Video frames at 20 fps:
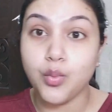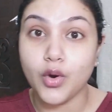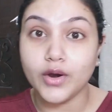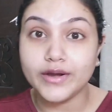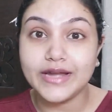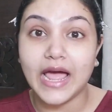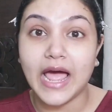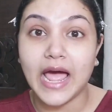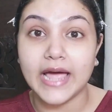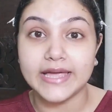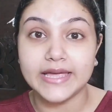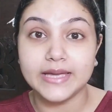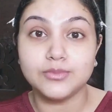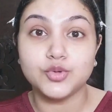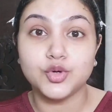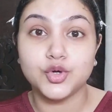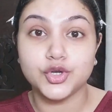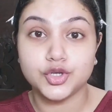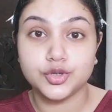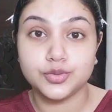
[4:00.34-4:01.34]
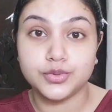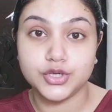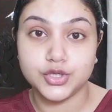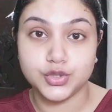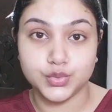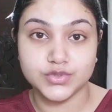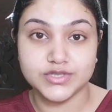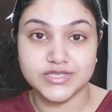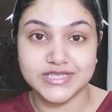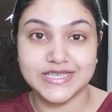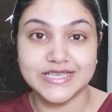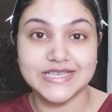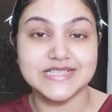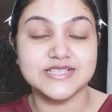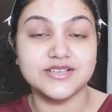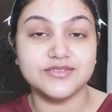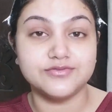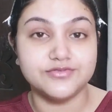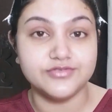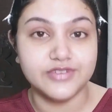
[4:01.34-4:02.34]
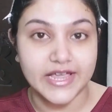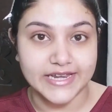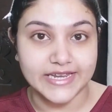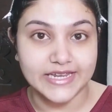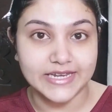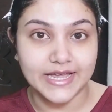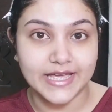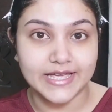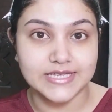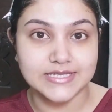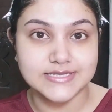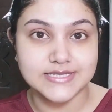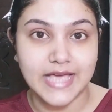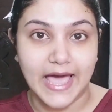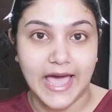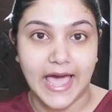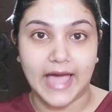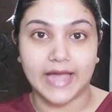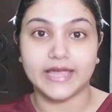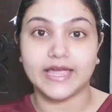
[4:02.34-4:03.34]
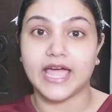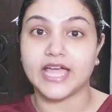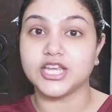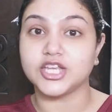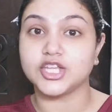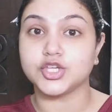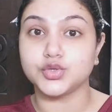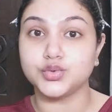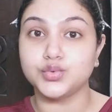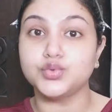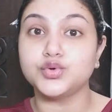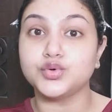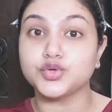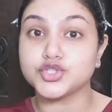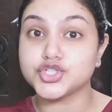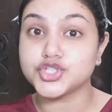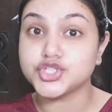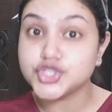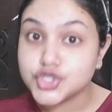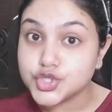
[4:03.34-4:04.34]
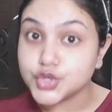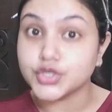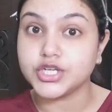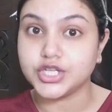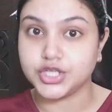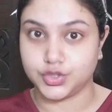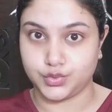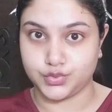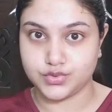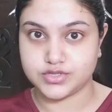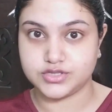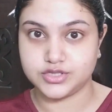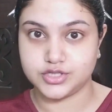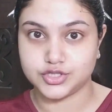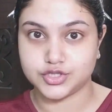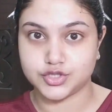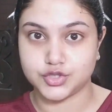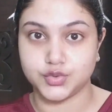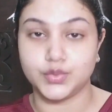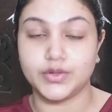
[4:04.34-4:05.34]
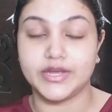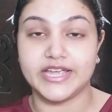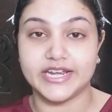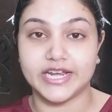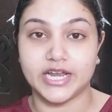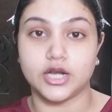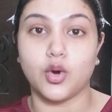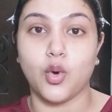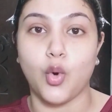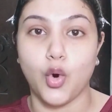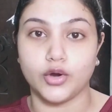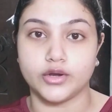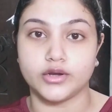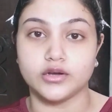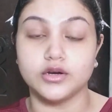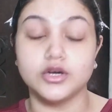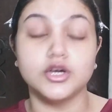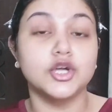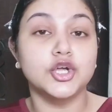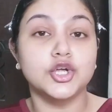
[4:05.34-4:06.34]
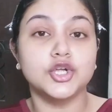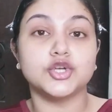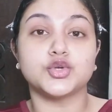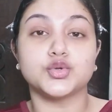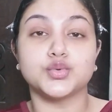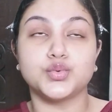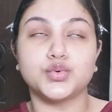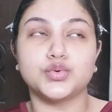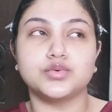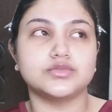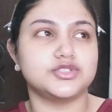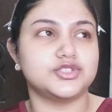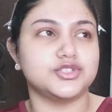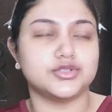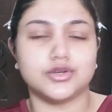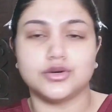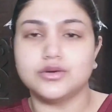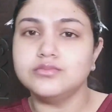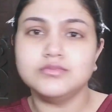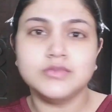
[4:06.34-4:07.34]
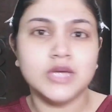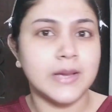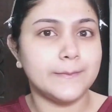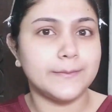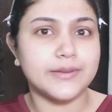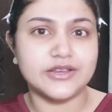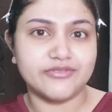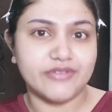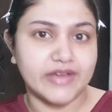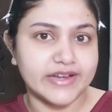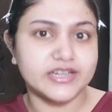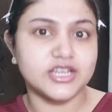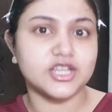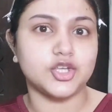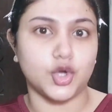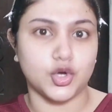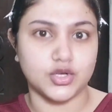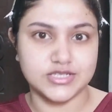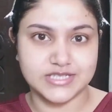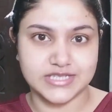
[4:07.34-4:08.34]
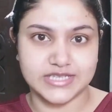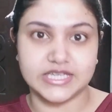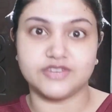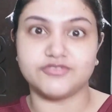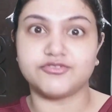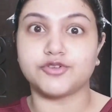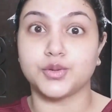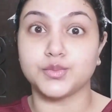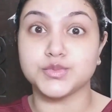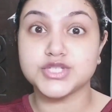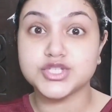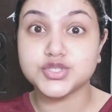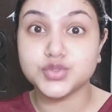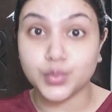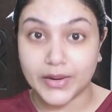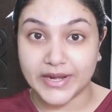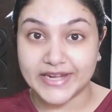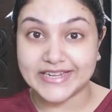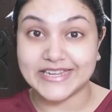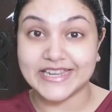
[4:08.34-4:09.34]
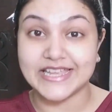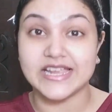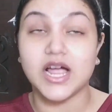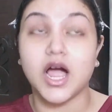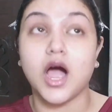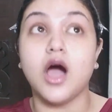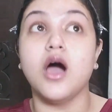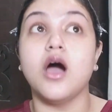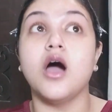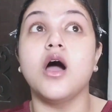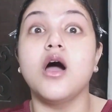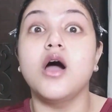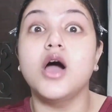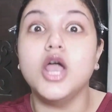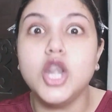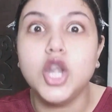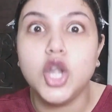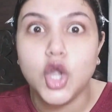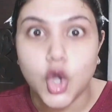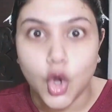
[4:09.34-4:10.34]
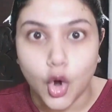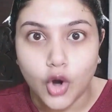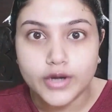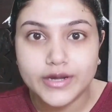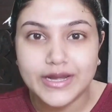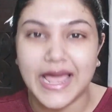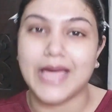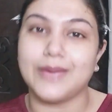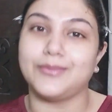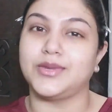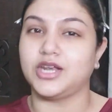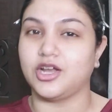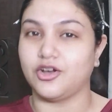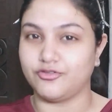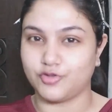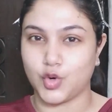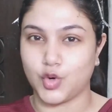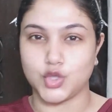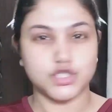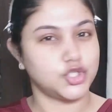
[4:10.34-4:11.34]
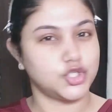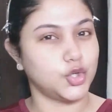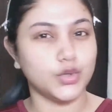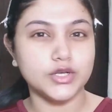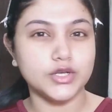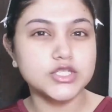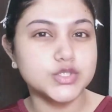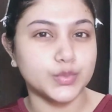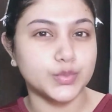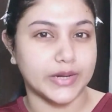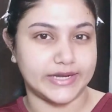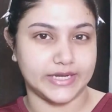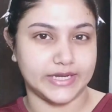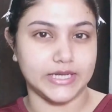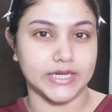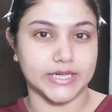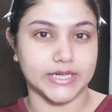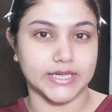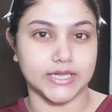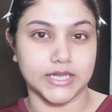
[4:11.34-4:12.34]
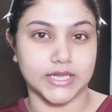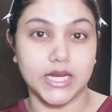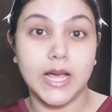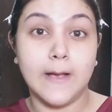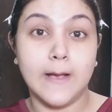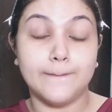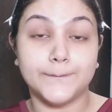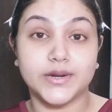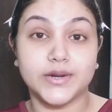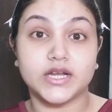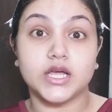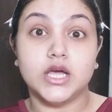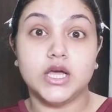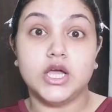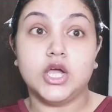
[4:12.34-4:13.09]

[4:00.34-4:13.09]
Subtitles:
what I am going to be using is a very nice hack, and you should use this too in an order to, you know, prevent your skin from sweating a lot. I mean, of course you're going to sweat a little, but